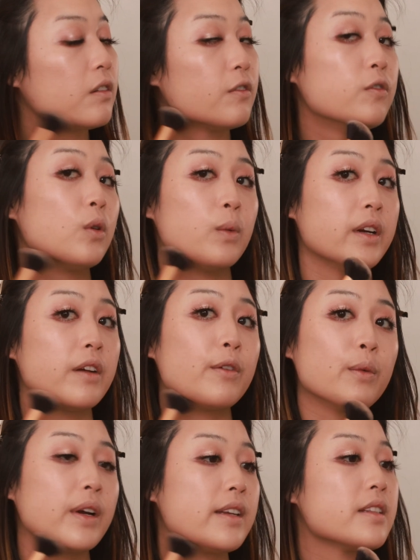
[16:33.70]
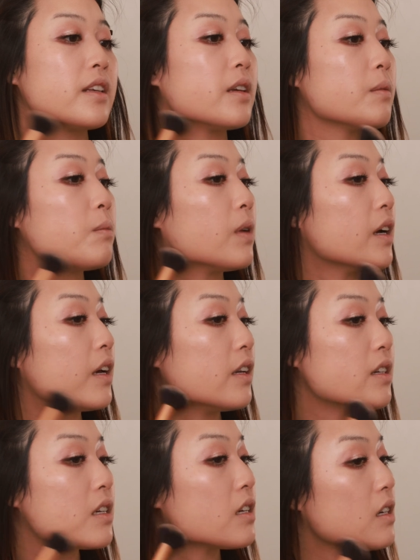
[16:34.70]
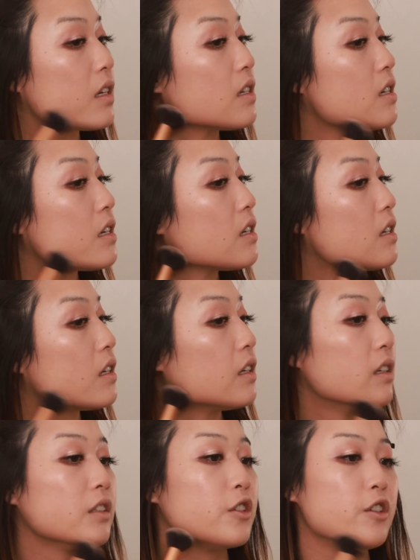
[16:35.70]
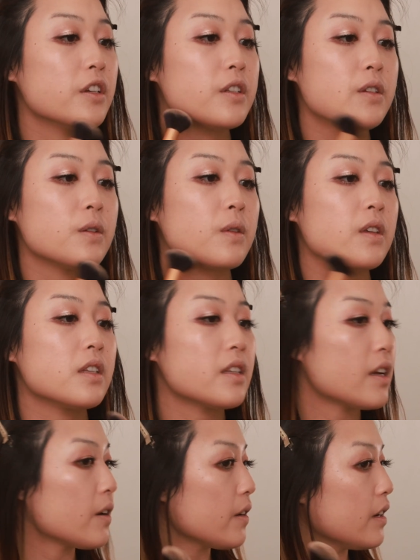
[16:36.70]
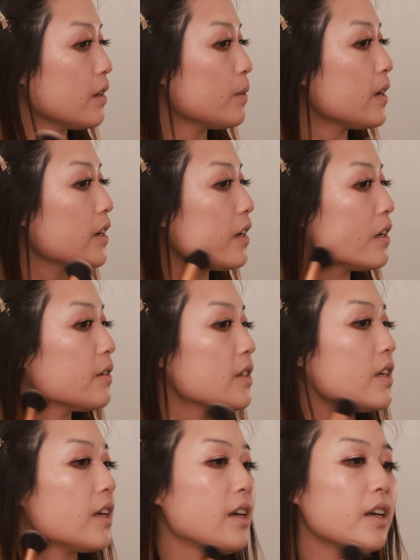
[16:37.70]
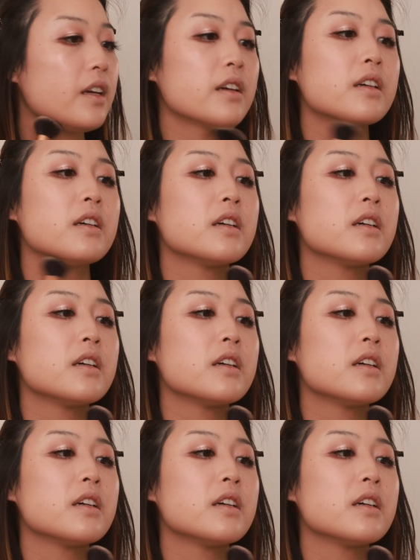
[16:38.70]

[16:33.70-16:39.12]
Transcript: for whatever reason, but I'll just do this area right now today.